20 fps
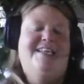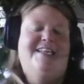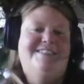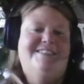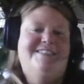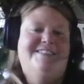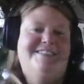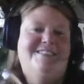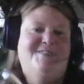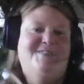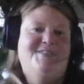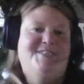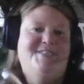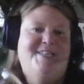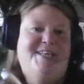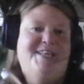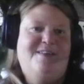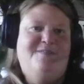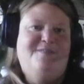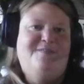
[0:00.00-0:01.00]
It's usually
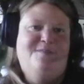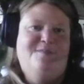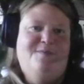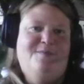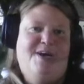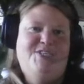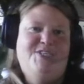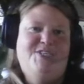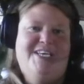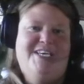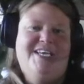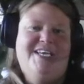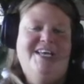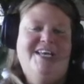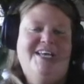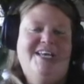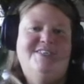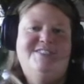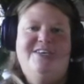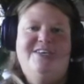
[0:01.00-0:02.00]
a lot of fun watching.
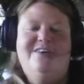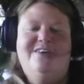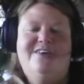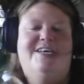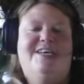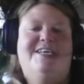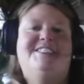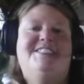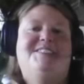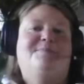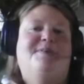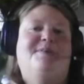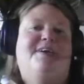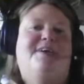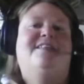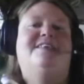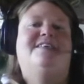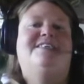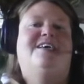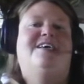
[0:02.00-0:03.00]
So you're going to
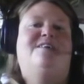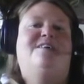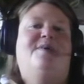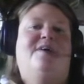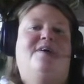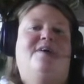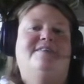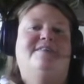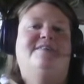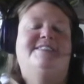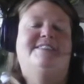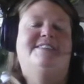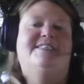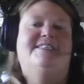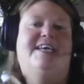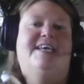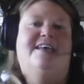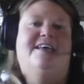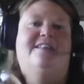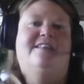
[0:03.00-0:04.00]
explain the 10
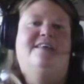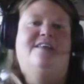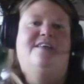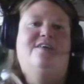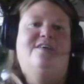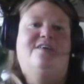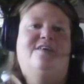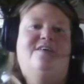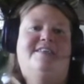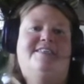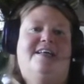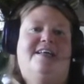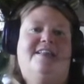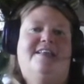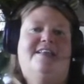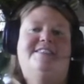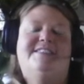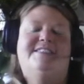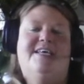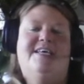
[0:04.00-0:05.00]
parts, and then you're going to
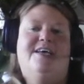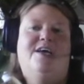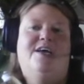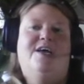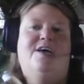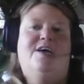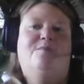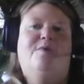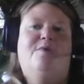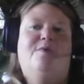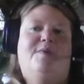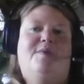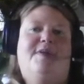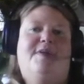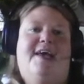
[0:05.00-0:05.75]
tell us what would